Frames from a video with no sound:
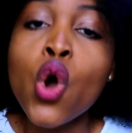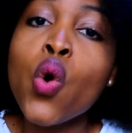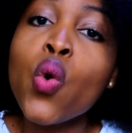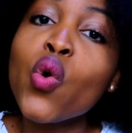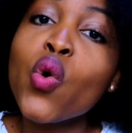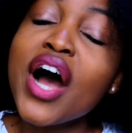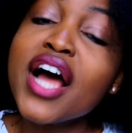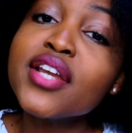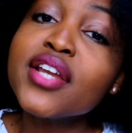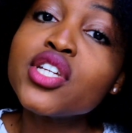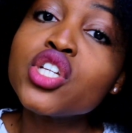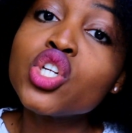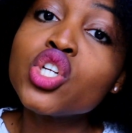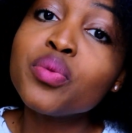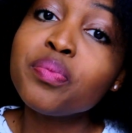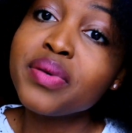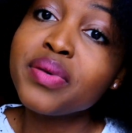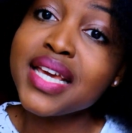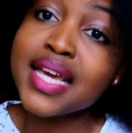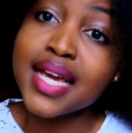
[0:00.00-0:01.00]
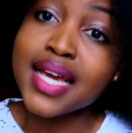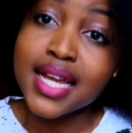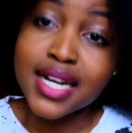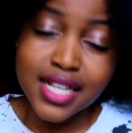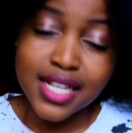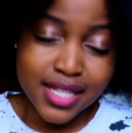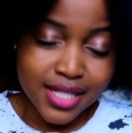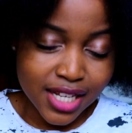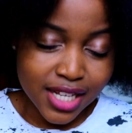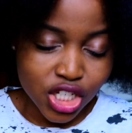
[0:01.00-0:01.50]
want to be in
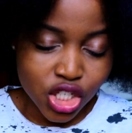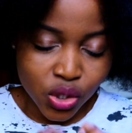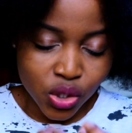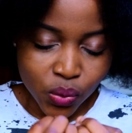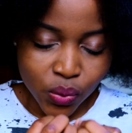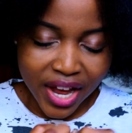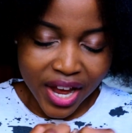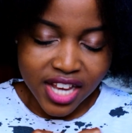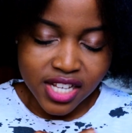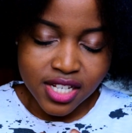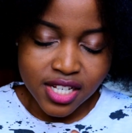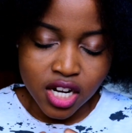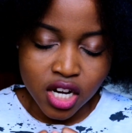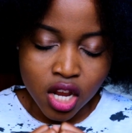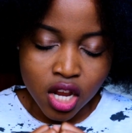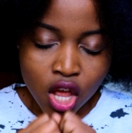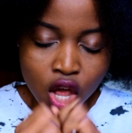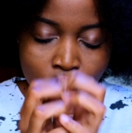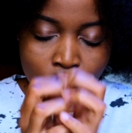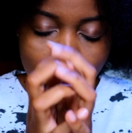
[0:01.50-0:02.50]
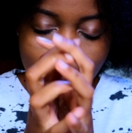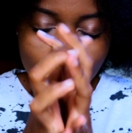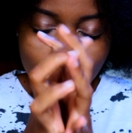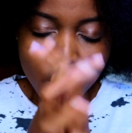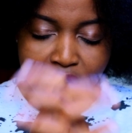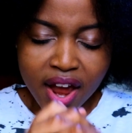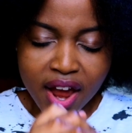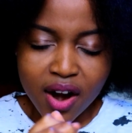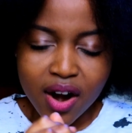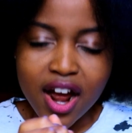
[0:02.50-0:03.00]
a situation
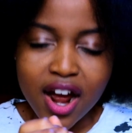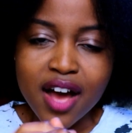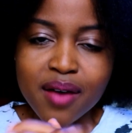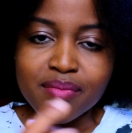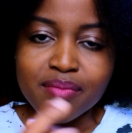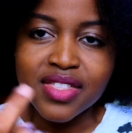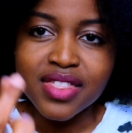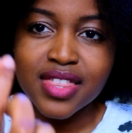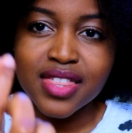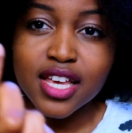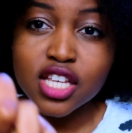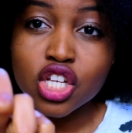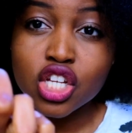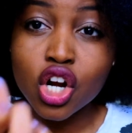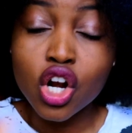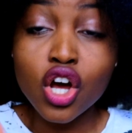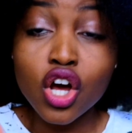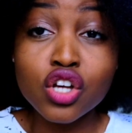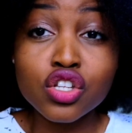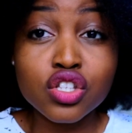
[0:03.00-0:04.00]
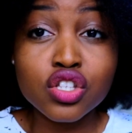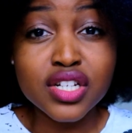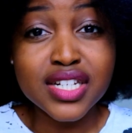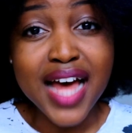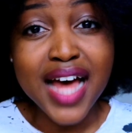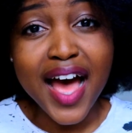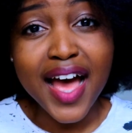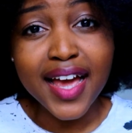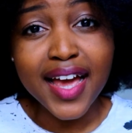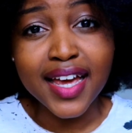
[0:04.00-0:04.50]
where I'm this close to
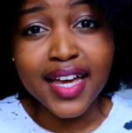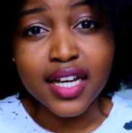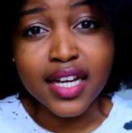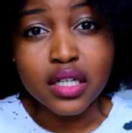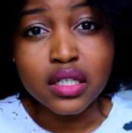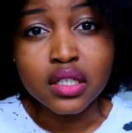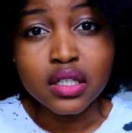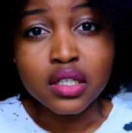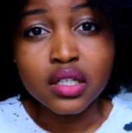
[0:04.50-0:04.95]
dying.